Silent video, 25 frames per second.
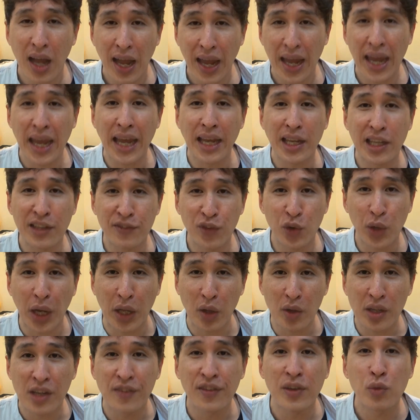Hey, you
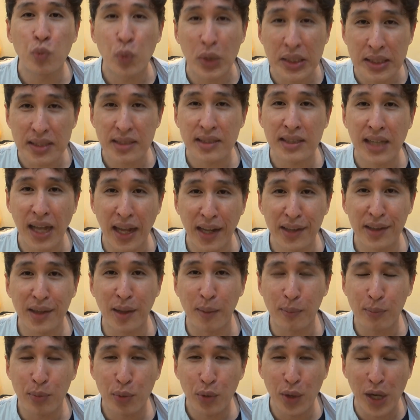cannot even withstand
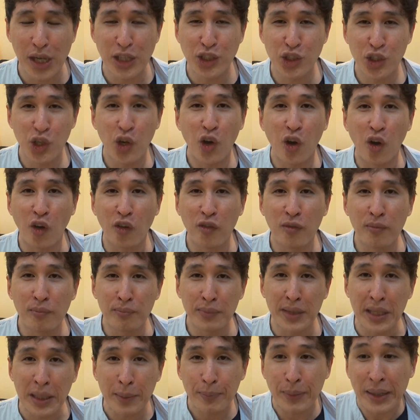the pressure of
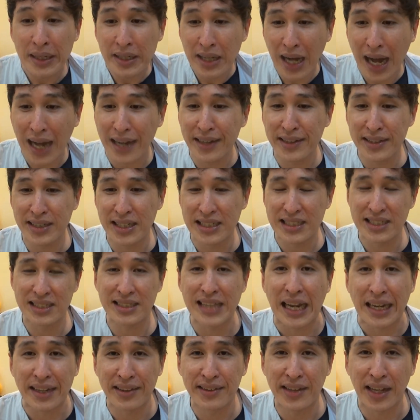me being
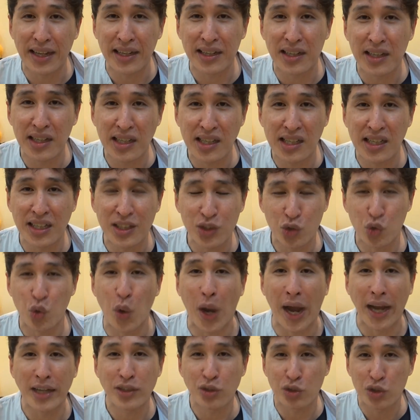understandingly
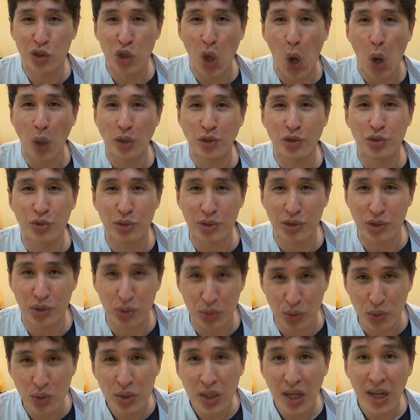trying to talk to
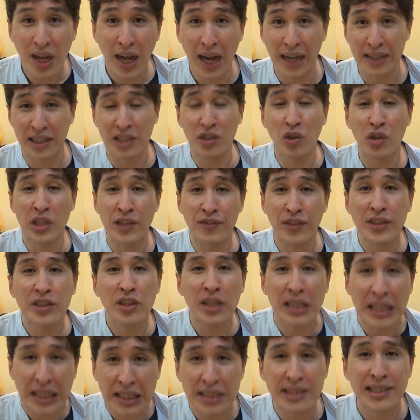you. I did not even
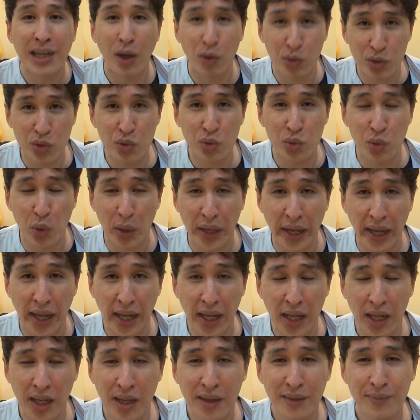insult you,
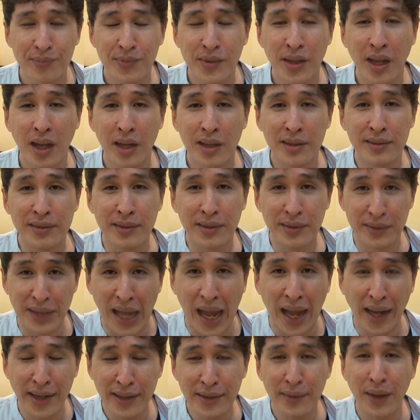okay?
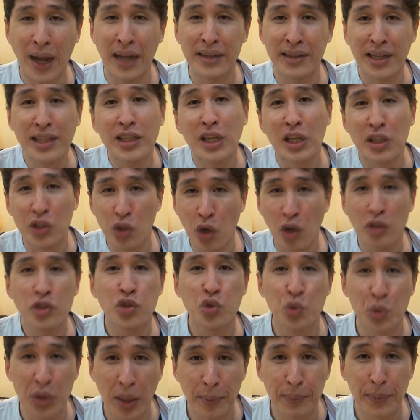Then I think you're not
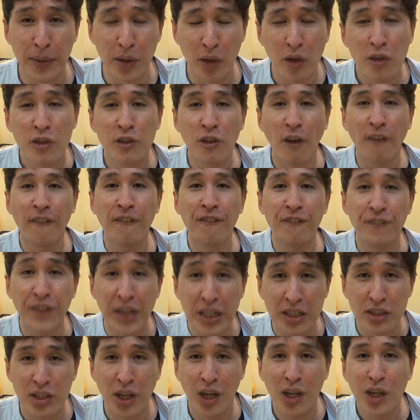suitable, not
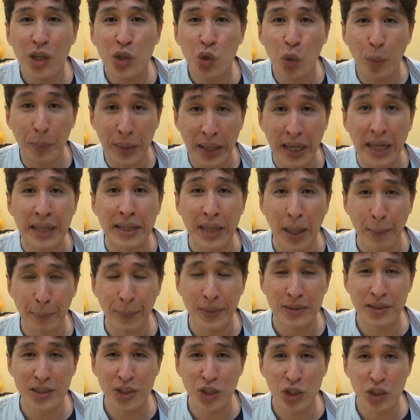fit to be in that
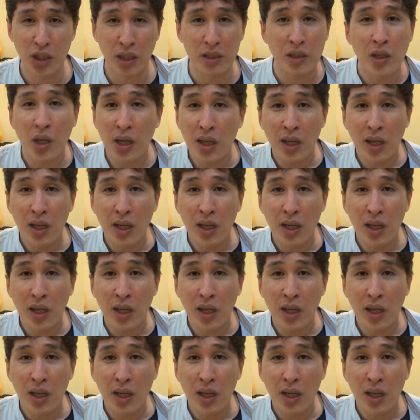position.